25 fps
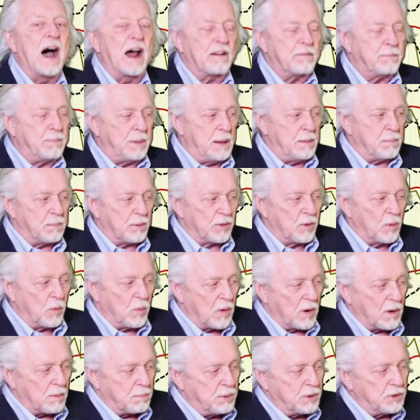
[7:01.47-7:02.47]
of people that
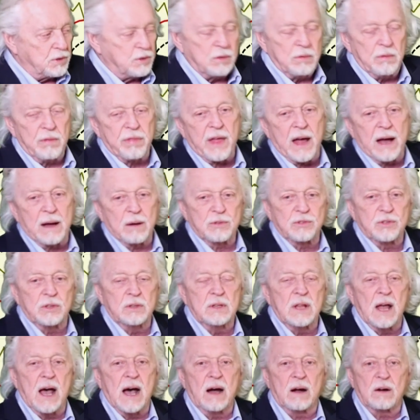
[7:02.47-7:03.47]
want to put
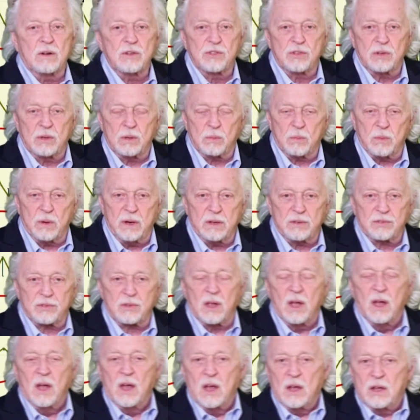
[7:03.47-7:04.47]
$2,000 at risk.
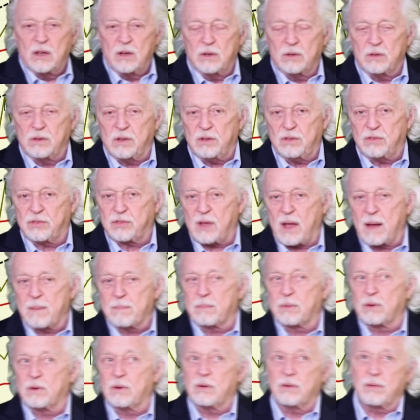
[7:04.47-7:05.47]
Your
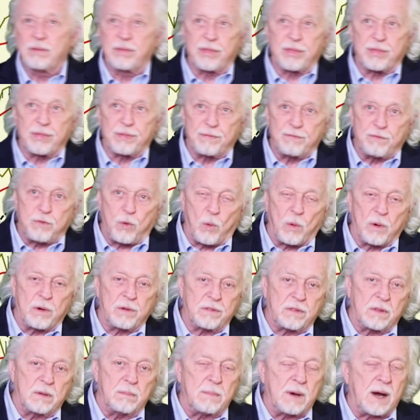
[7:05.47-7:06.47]
December
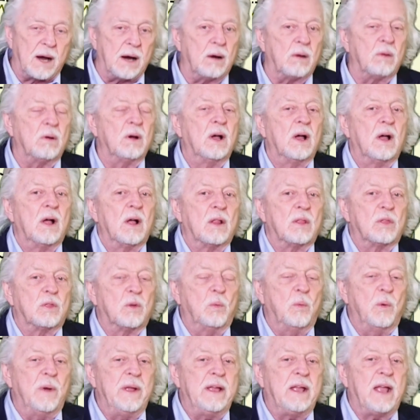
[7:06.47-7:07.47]
4th tomorrow, the
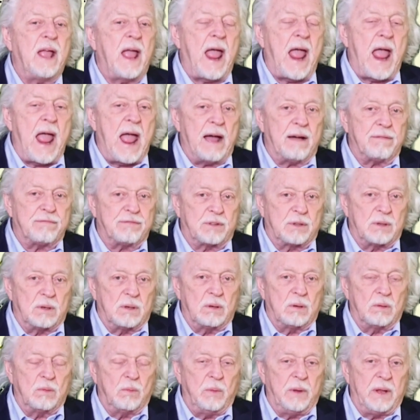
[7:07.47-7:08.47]
week
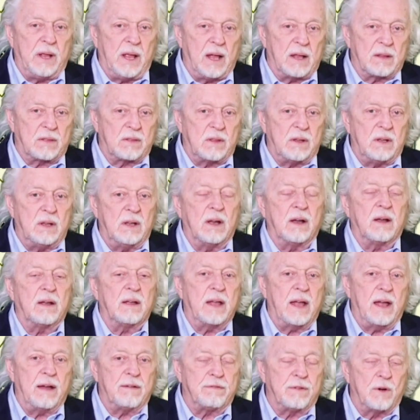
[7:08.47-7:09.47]
after we get the
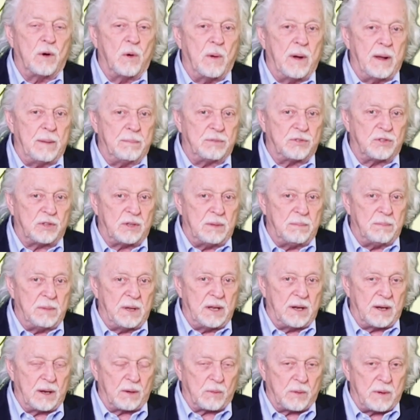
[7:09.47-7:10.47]
FOMC
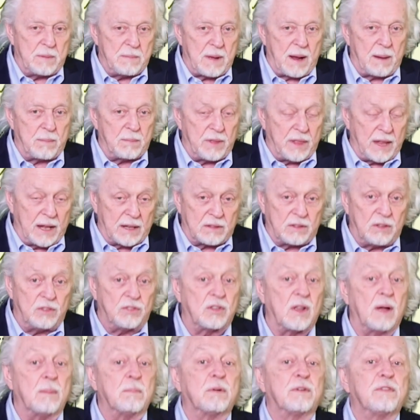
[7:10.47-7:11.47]
meeting. Remember that,
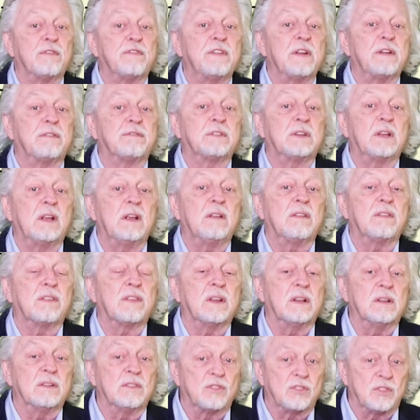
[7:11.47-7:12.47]
December 15th
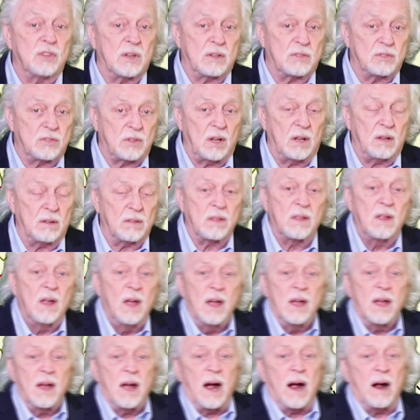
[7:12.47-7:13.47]
and 16th
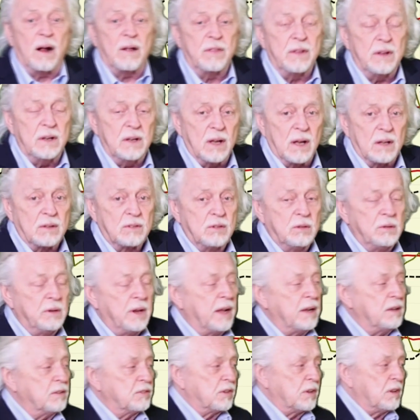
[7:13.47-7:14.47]
are the 2
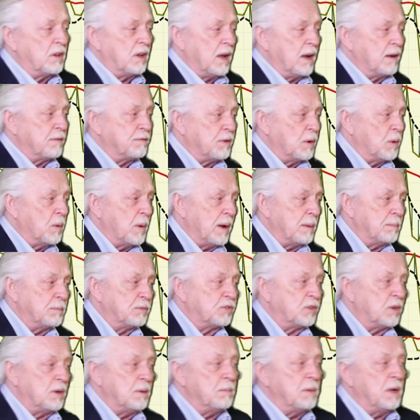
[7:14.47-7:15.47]
days of the
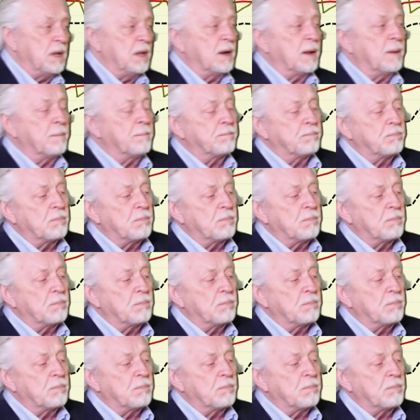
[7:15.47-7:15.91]
FOMC meeting.